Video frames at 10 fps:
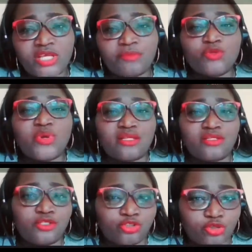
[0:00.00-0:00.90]
for them to
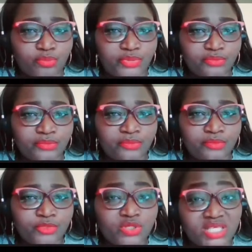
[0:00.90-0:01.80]
pass job
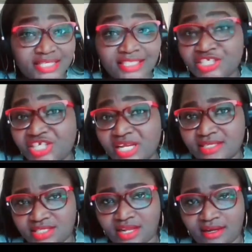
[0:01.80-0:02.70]
to the
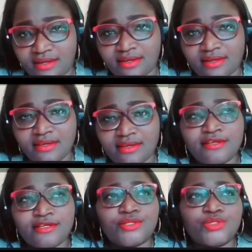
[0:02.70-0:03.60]
clinician stack.
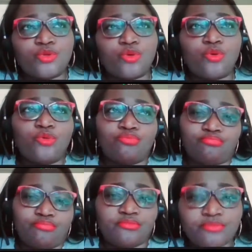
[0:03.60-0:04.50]

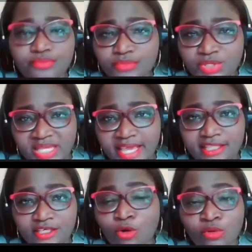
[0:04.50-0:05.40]
So
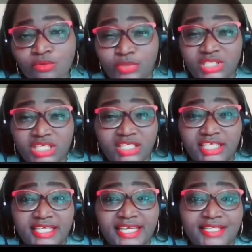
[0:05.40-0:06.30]
say the
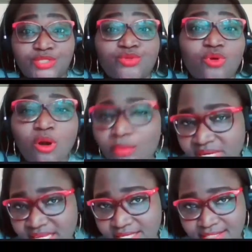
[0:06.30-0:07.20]
case is too
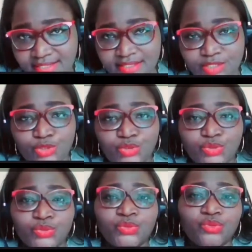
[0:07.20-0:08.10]
complex,
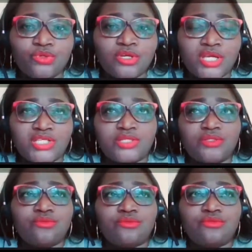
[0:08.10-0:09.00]
is
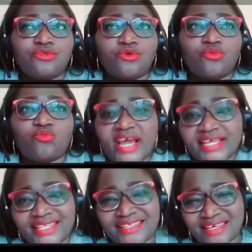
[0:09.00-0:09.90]

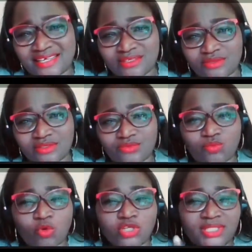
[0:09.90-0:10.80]
wider than
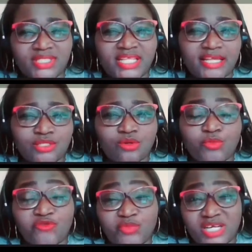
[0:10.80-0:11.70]
what their
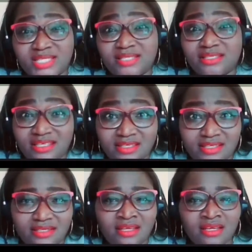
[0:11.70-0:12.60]
scope of practice
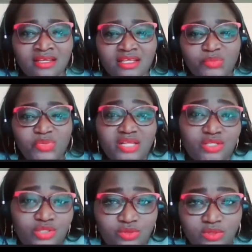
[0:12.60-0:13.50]
is, they
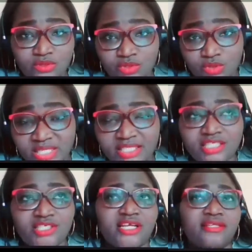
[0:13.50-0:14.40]
pass to
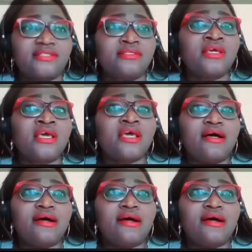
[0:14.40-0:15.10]
clinician.